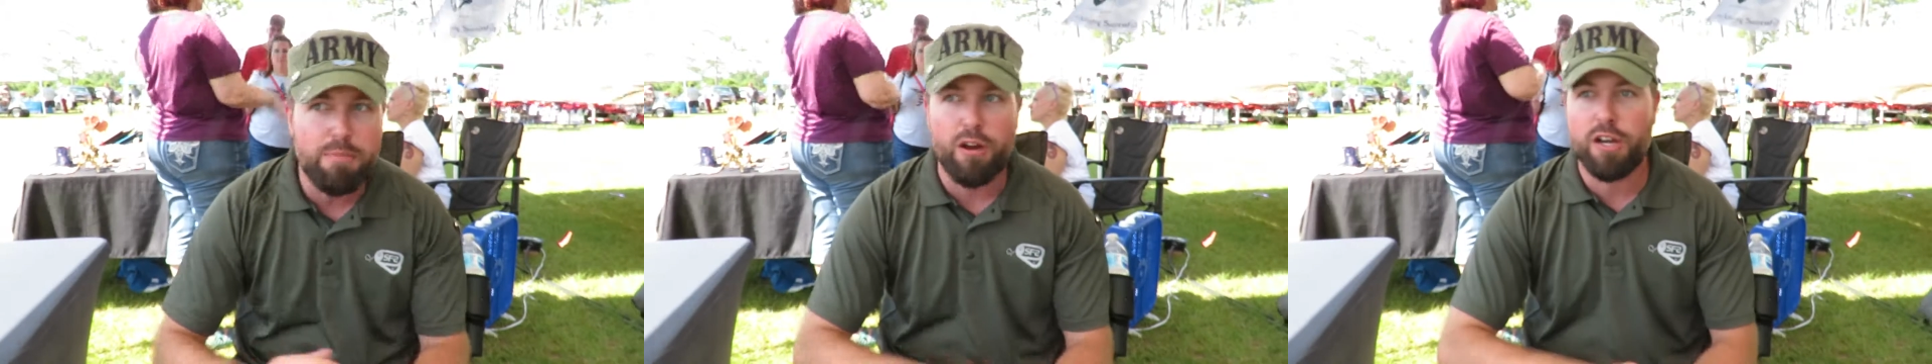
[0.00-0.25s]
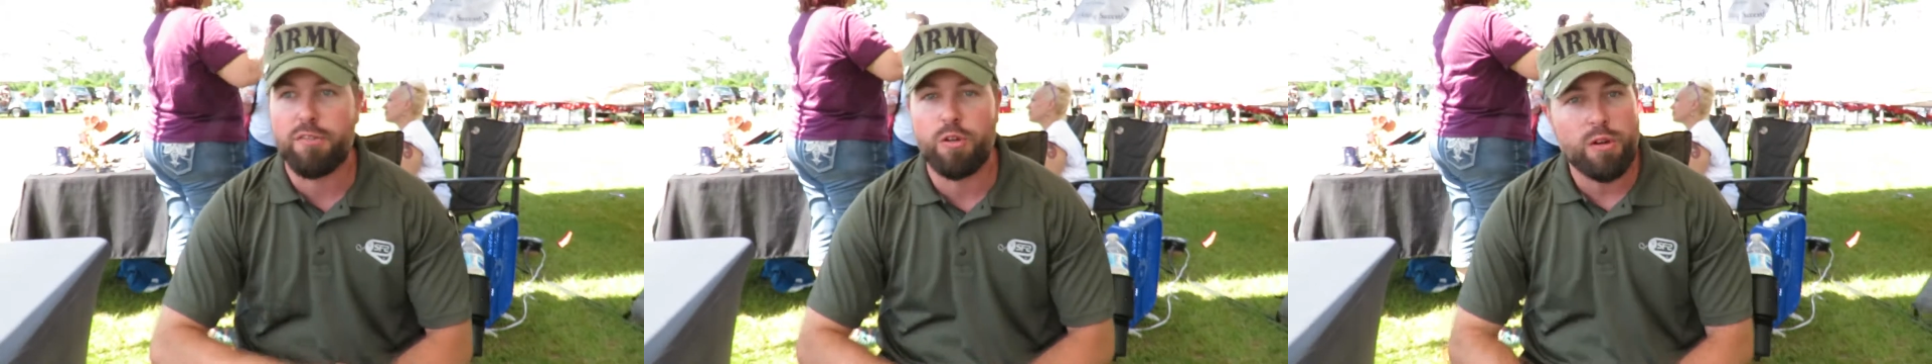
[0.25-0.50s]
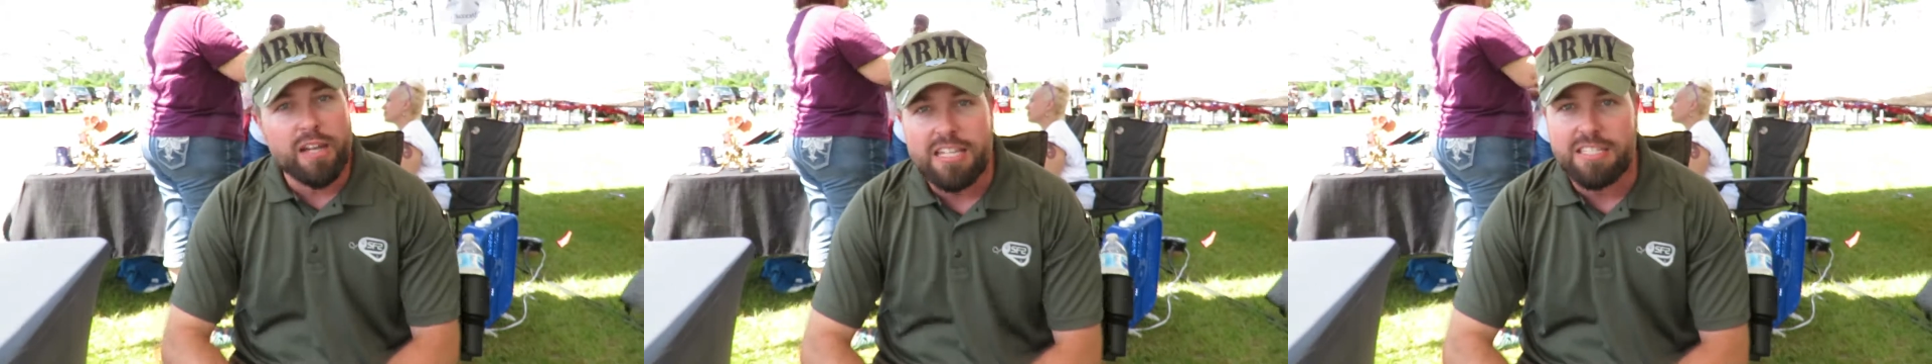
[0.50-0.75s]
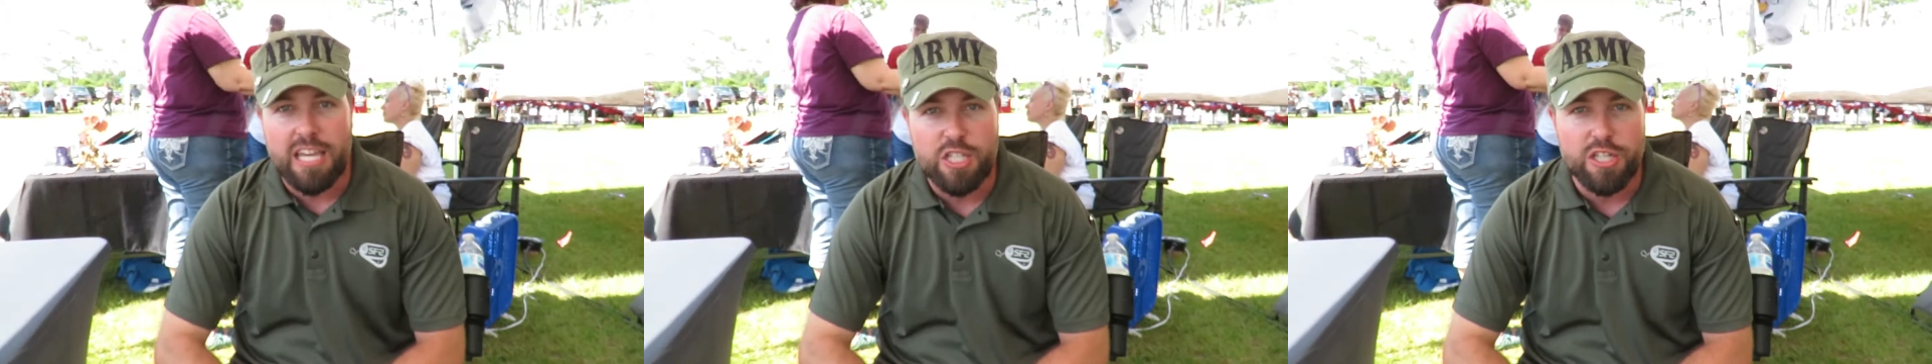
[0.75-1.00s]
part of an
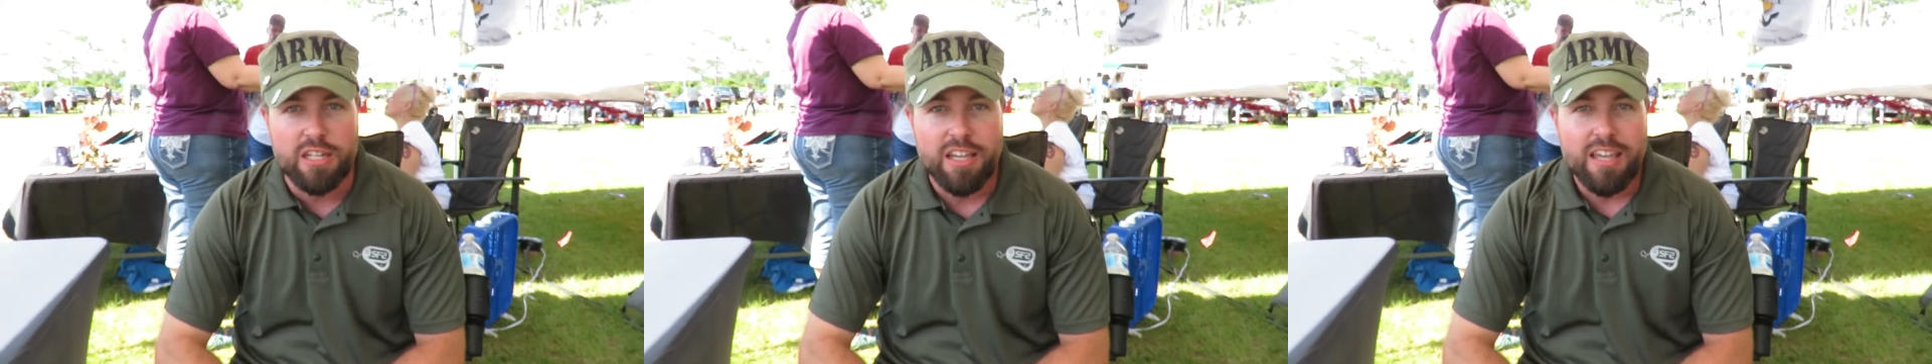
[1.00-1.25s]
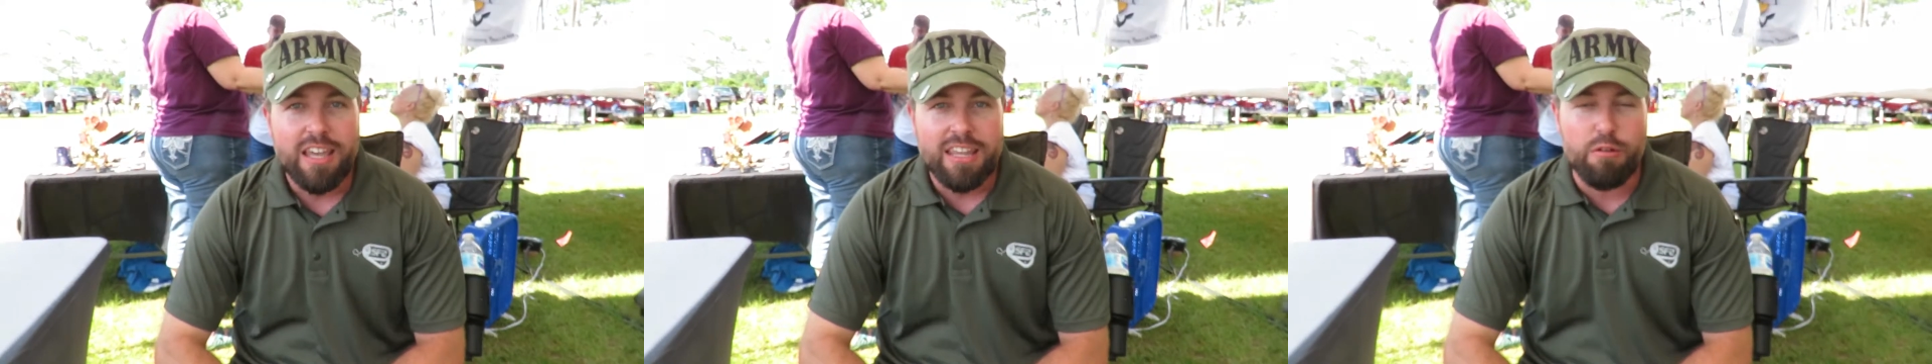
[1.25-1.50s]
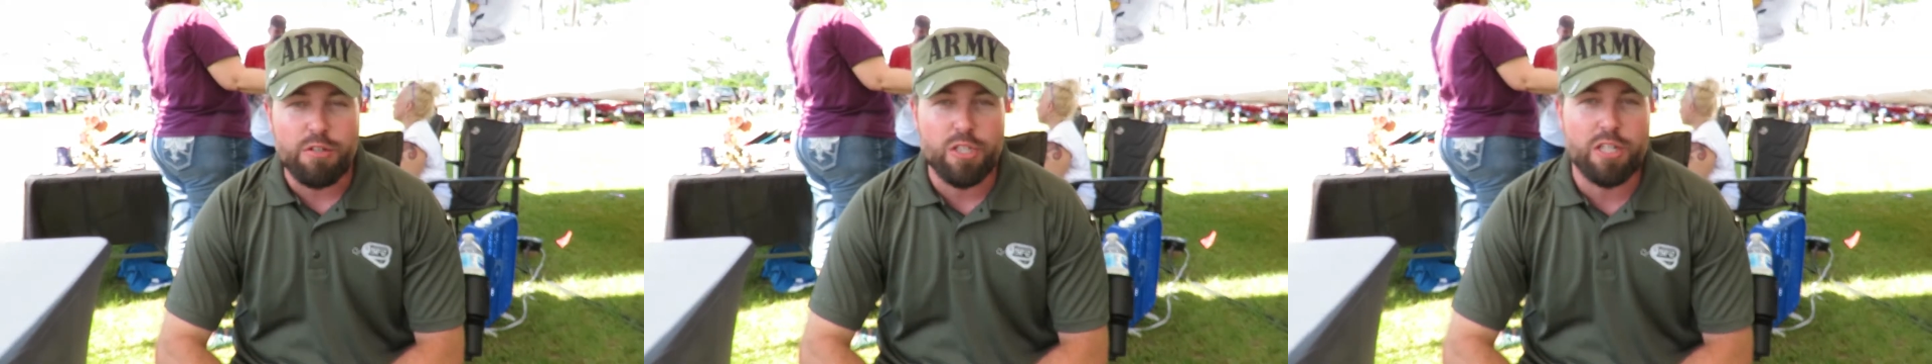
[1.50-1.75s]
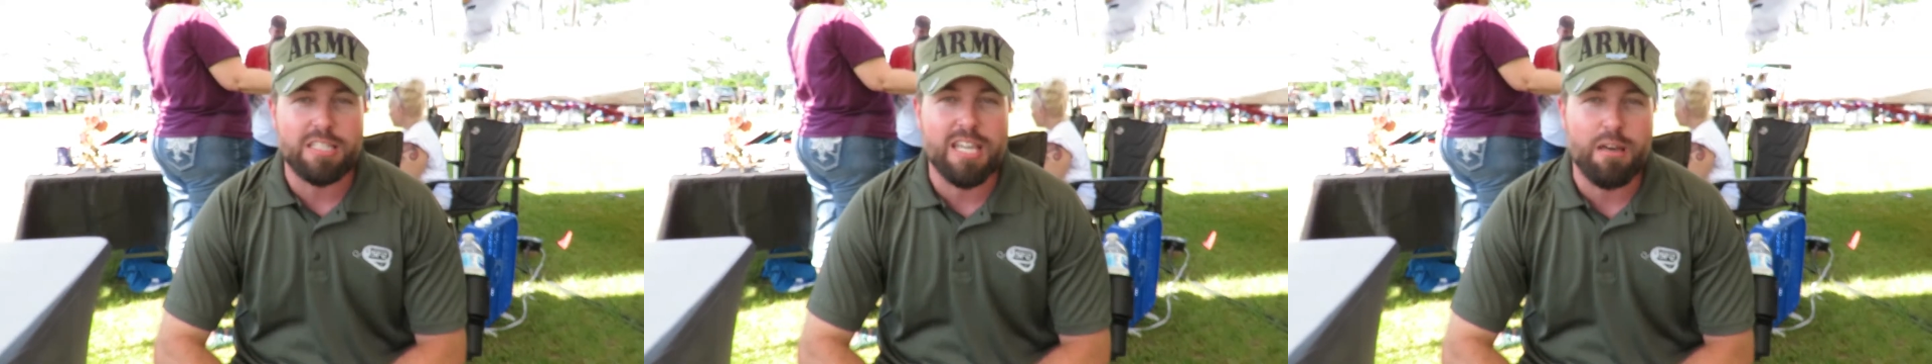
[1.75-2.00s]
organization that was
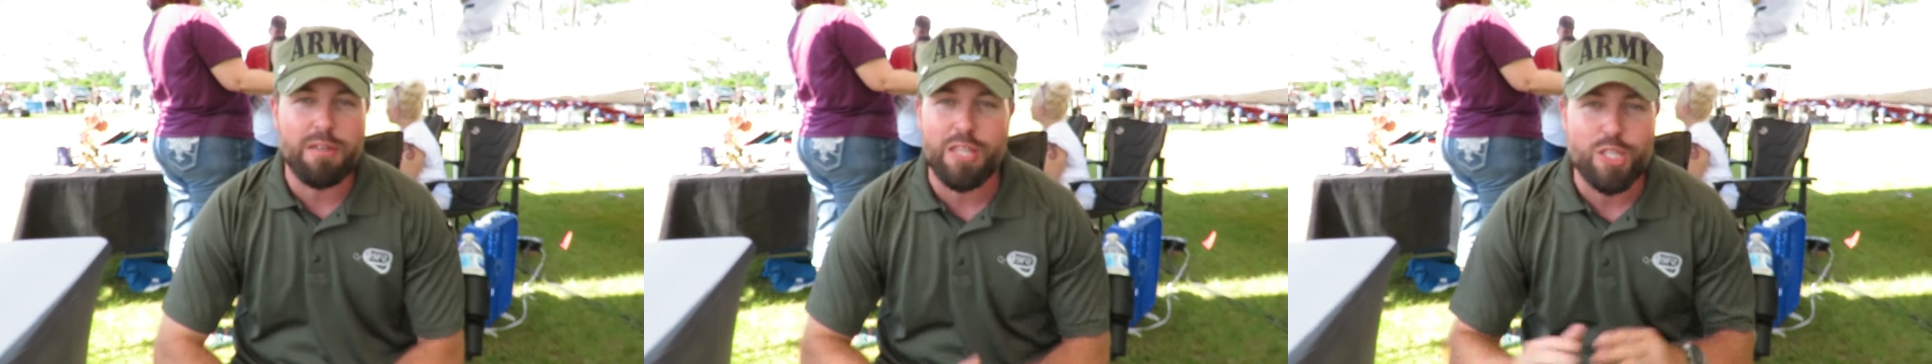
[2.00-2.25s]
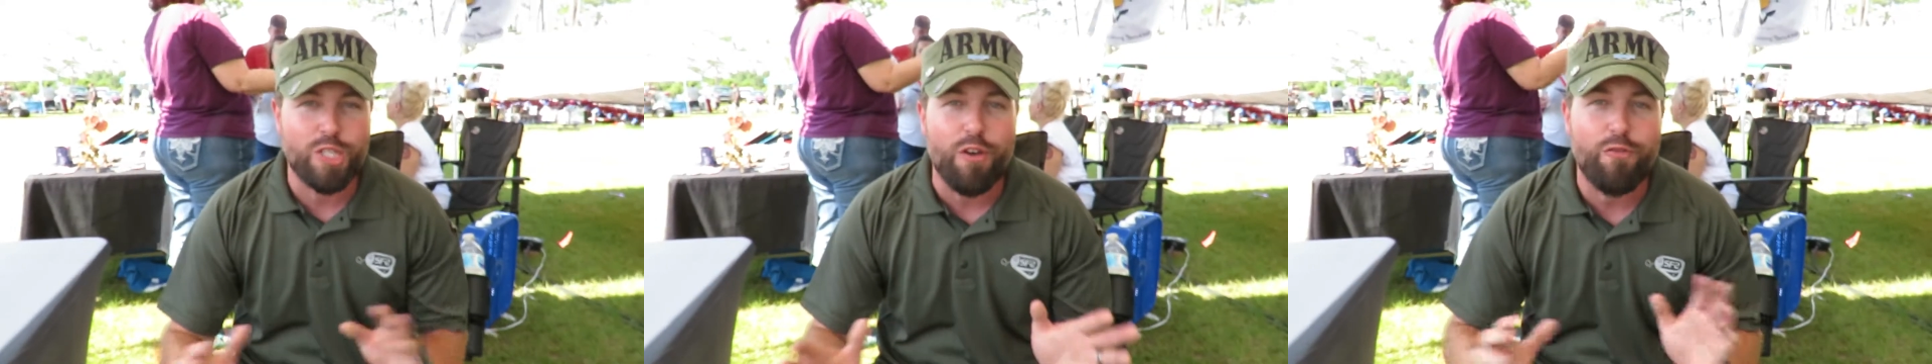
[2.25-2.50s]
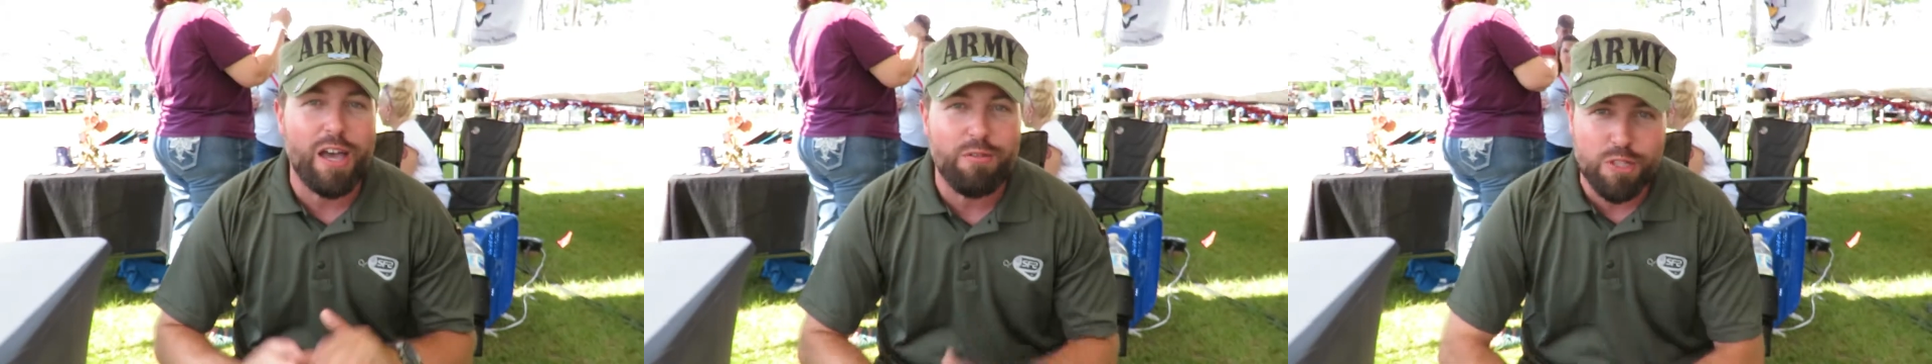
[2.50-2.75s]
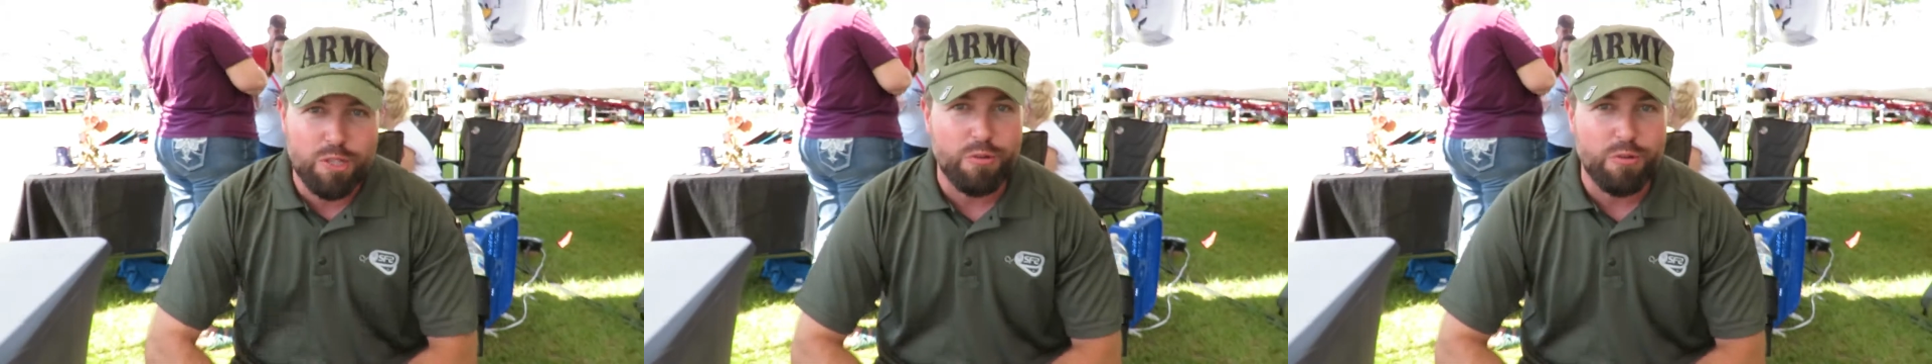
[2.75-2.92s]
going to tell me the stuff I was